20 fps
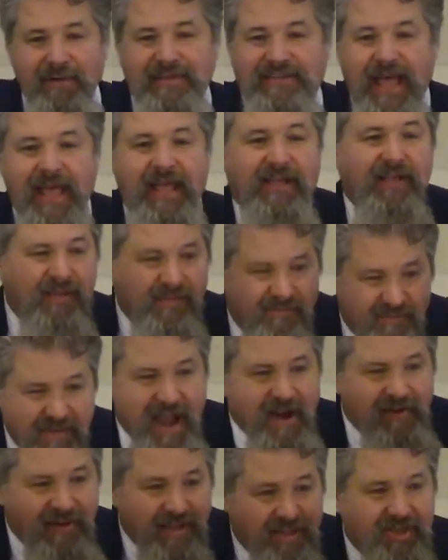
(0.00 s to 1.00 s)
he would take
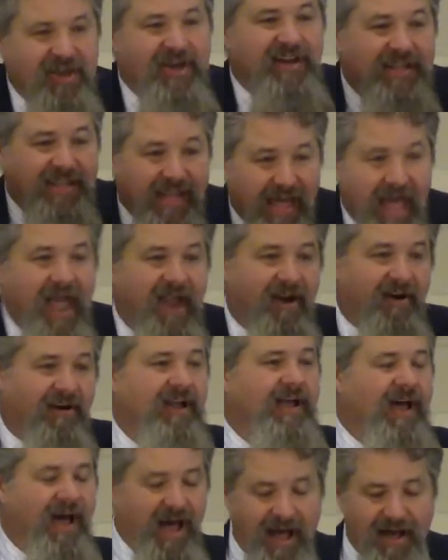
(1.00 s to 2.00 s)
very good care
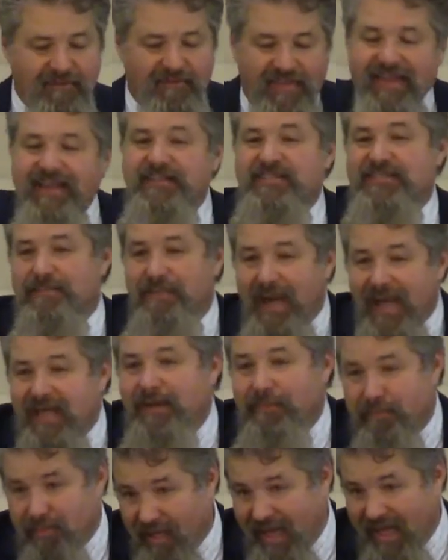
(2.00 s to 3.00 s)
of these these
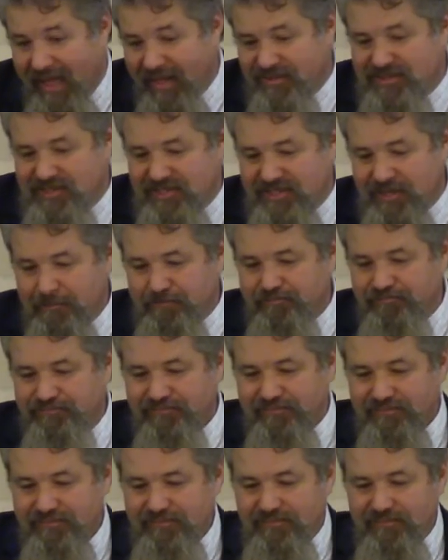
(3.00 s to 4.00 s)
tomato plants
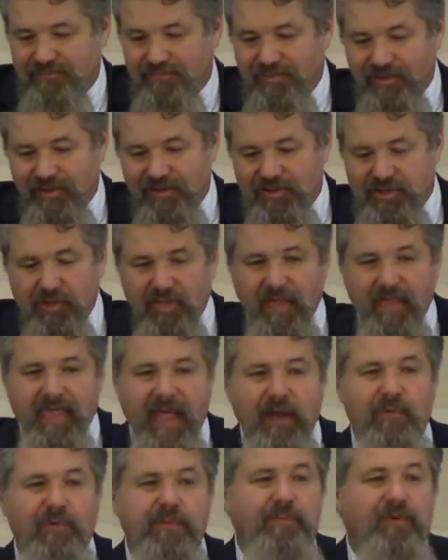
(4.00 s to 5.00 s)
so that
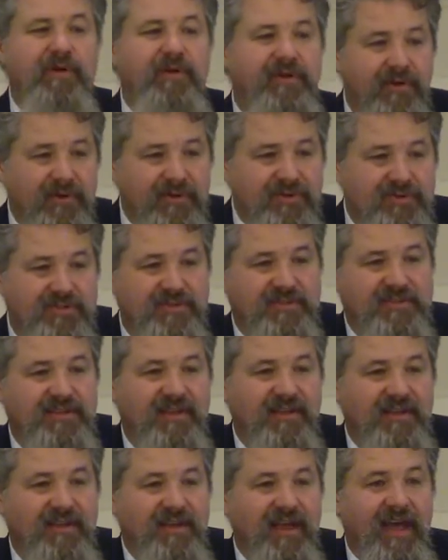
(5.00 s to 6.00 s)
they would produce
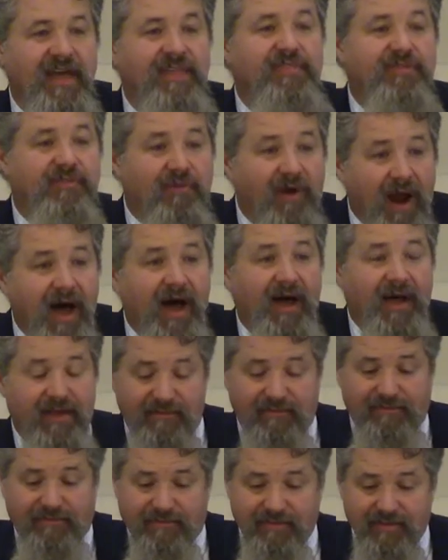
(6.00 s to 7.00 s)
and
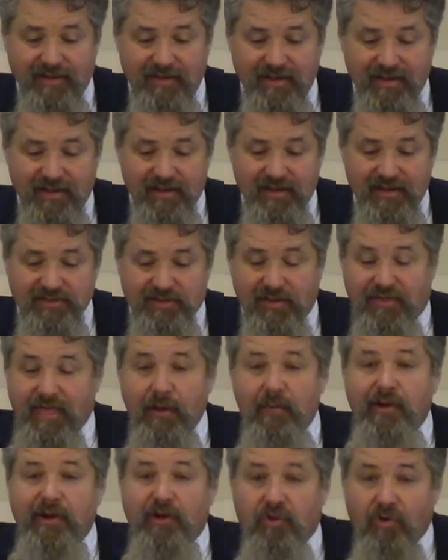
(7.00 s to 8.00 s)
thrive, so
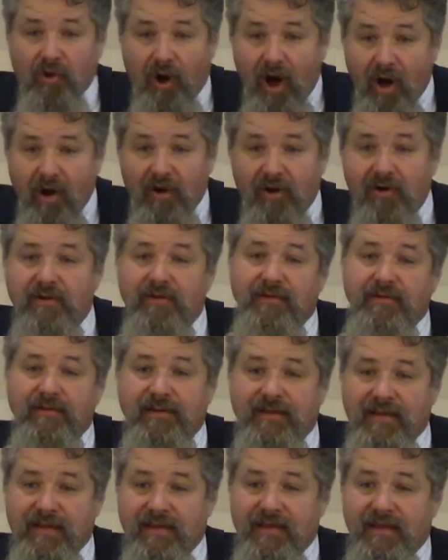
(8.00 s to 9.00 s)
they would
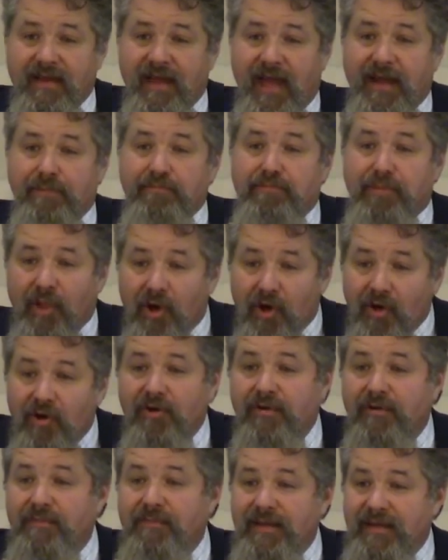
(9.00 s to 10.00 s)
grow and
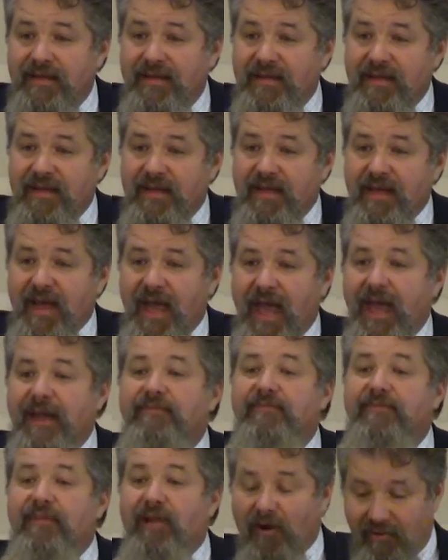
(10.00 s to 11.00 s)
bloom
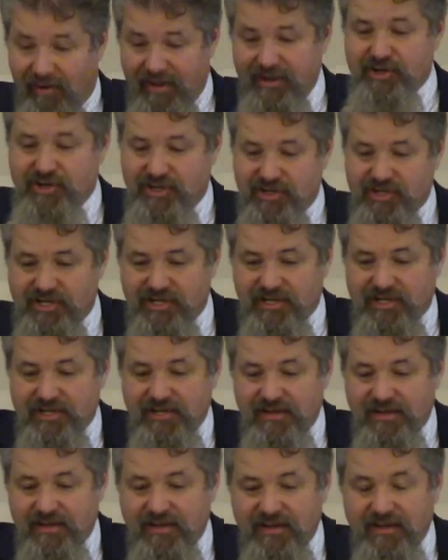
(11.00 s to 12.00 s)
and
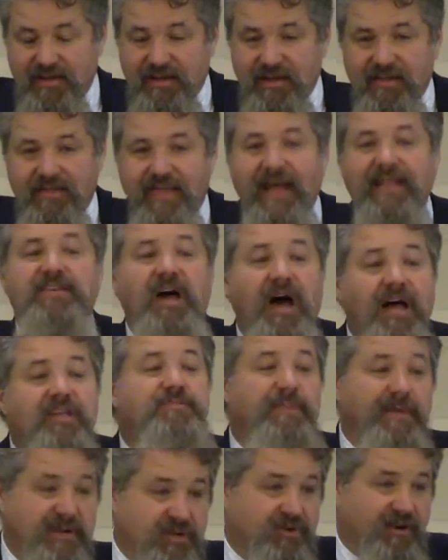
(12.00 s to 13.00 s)
flourish. That's
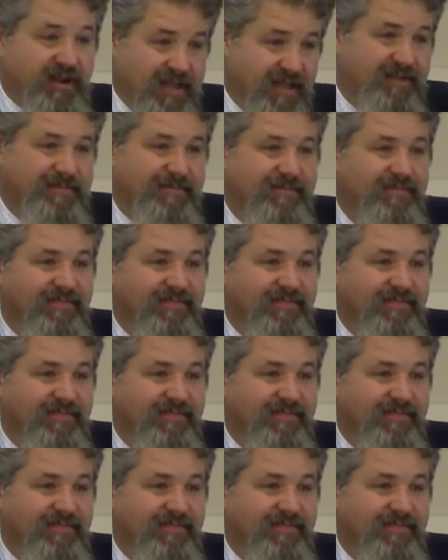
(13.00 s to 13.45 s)
husbandry.